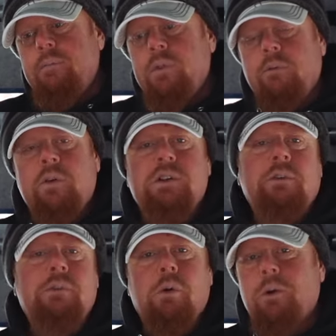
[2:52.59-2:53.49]
the fish
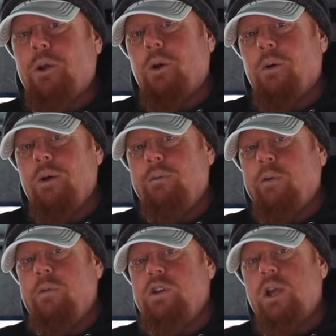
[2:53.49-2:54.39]
have nowhere to go if
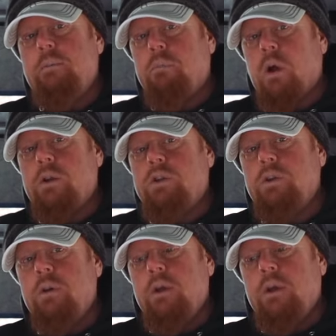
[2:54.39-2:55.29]
you're fishing in brush